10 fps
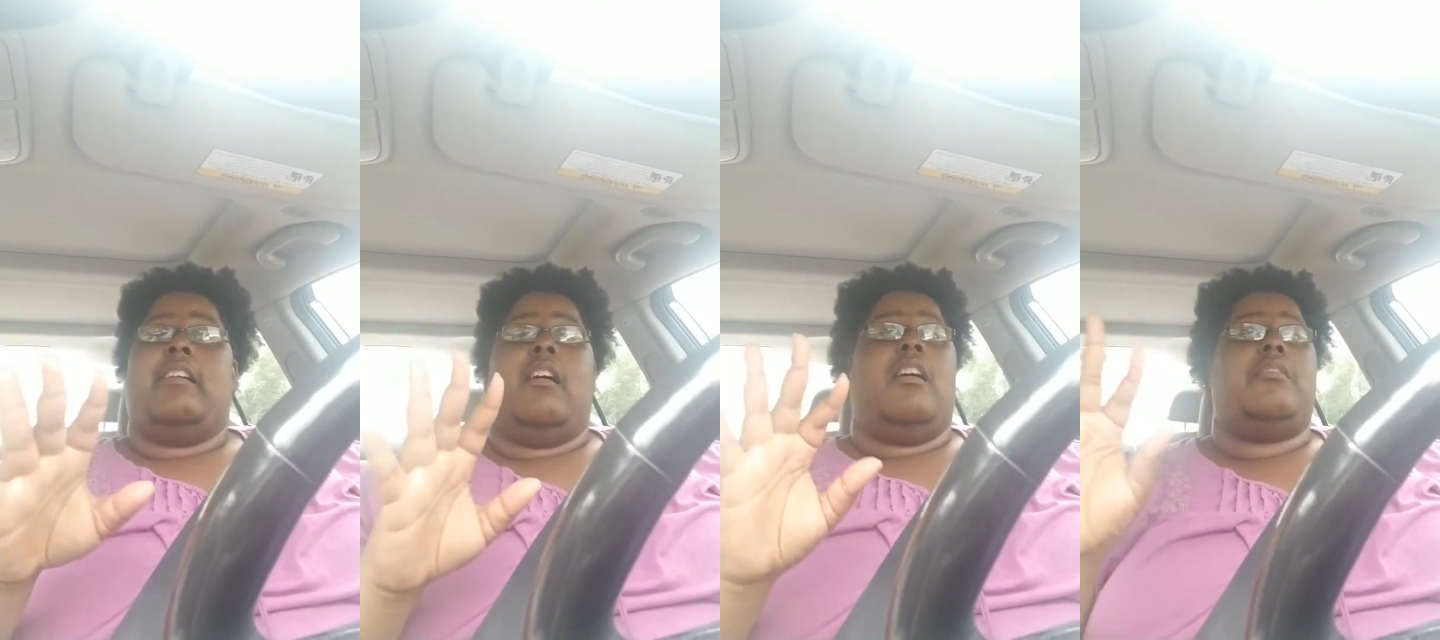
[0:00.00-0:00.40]

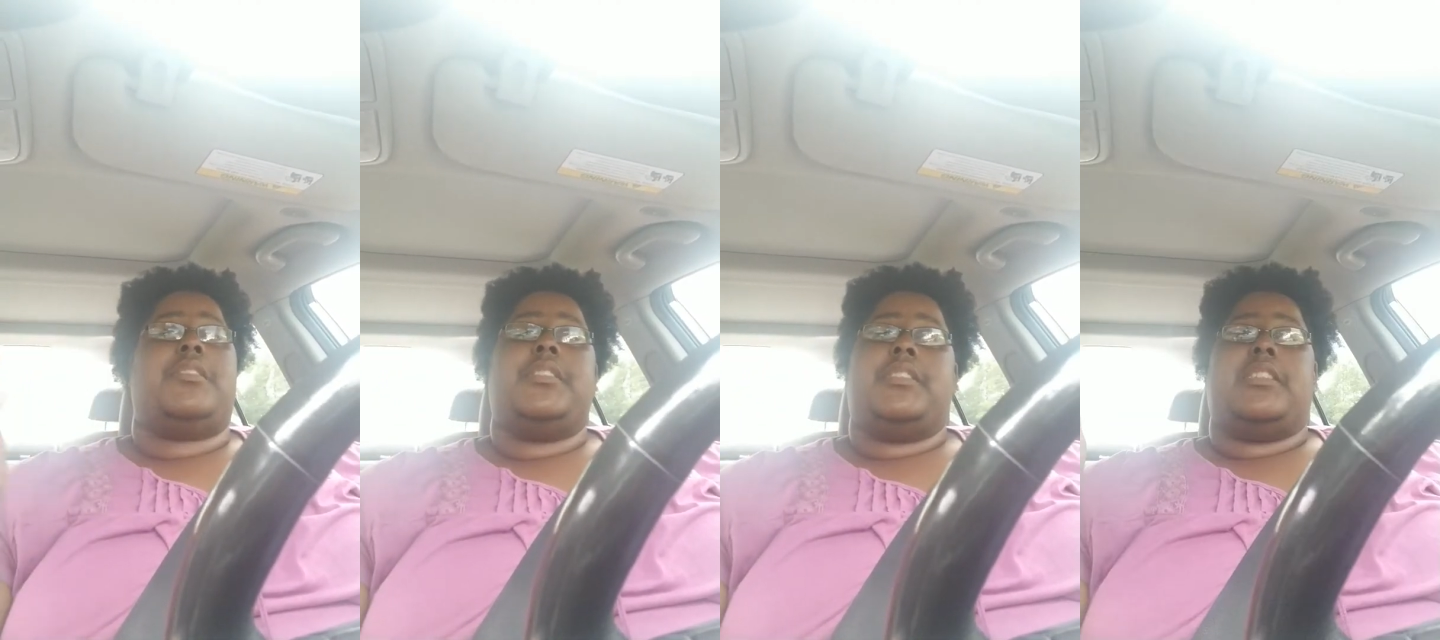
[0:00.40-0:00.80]
All
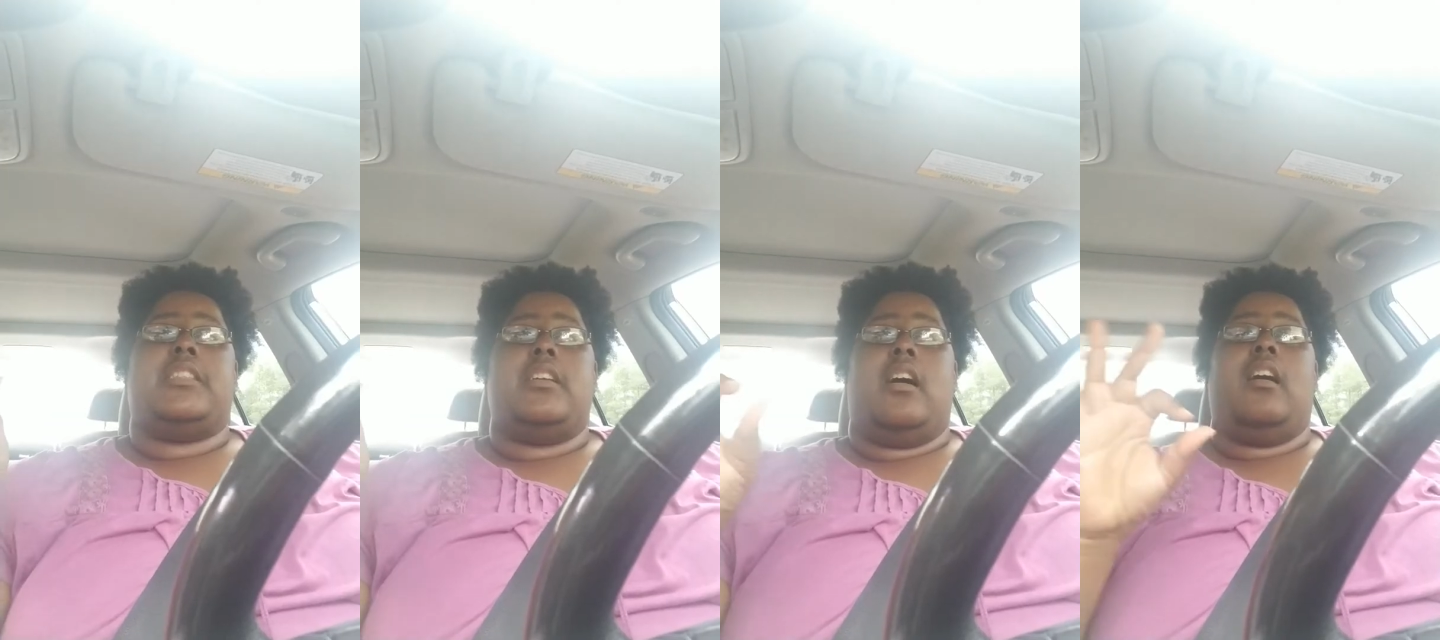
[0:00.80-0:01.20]

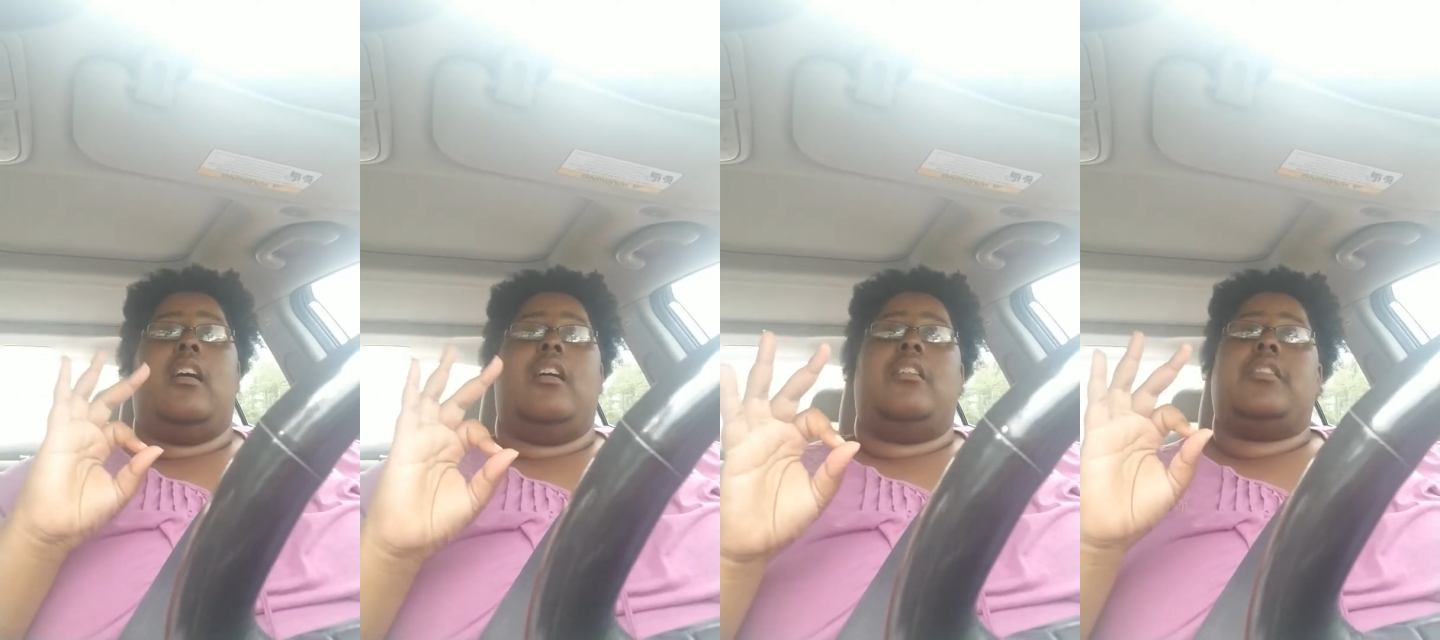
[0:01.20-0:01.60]
good.
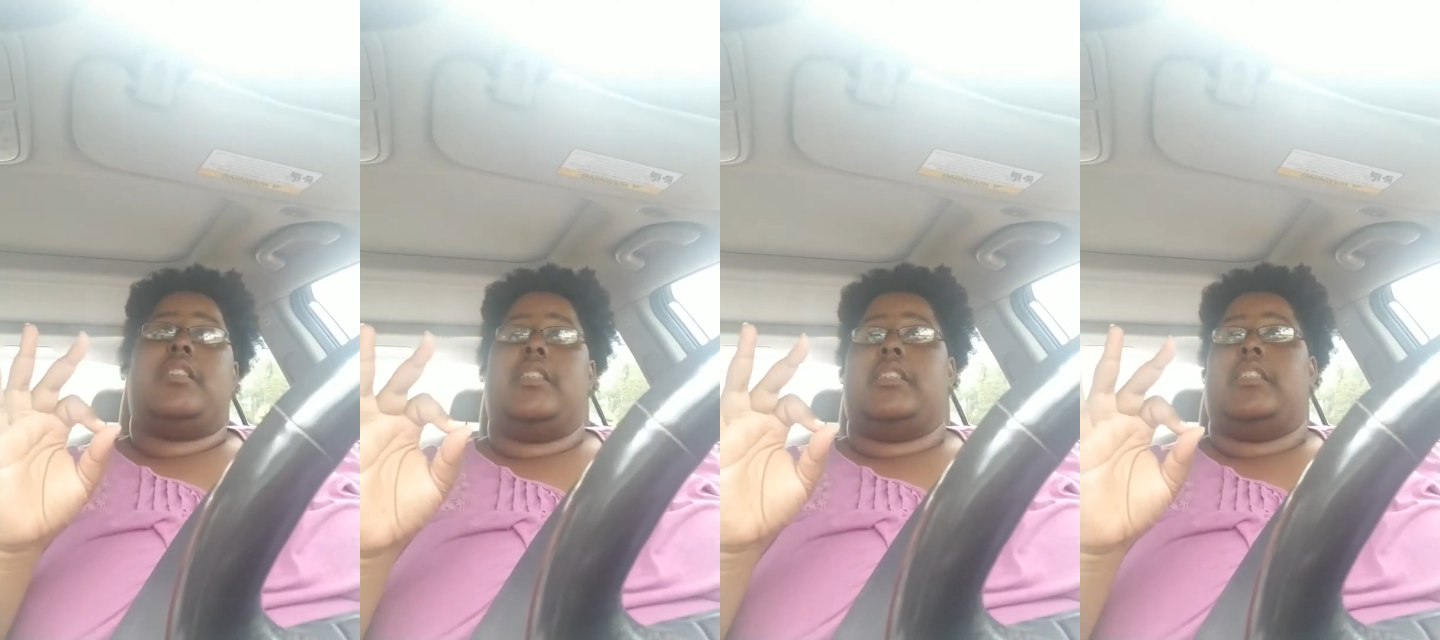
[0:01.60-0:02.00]
All
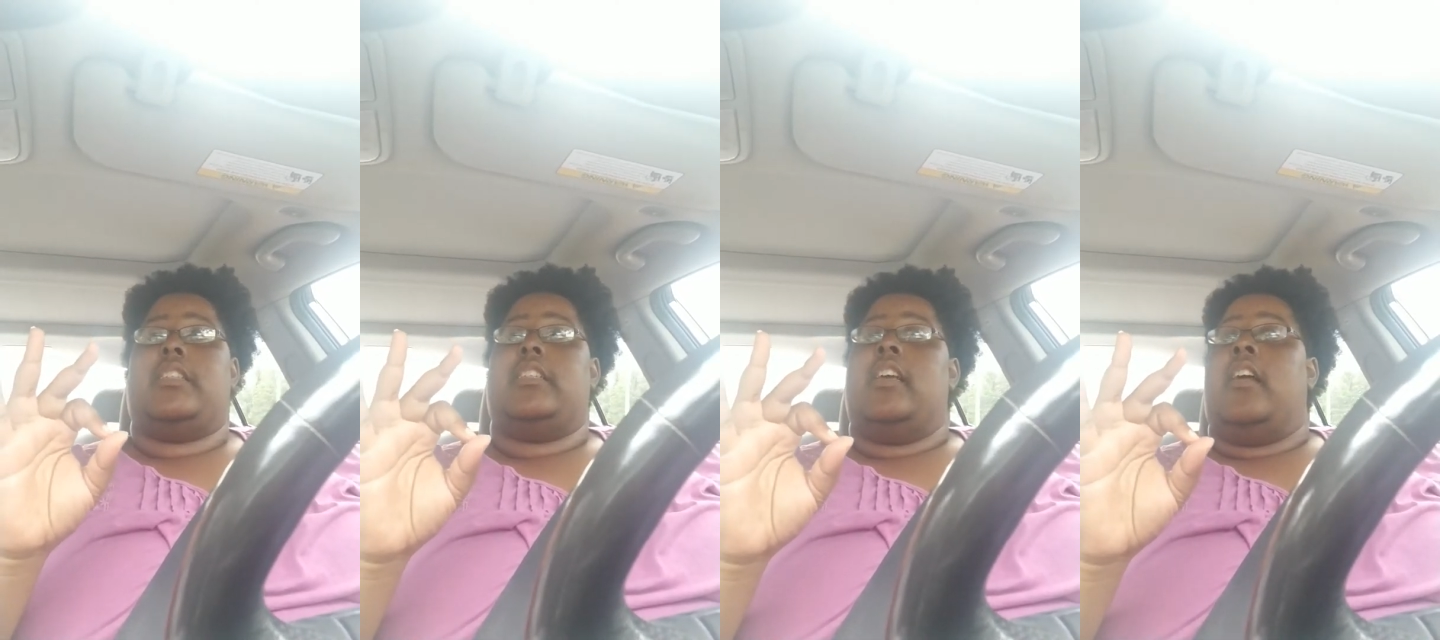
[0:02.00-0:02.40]
good.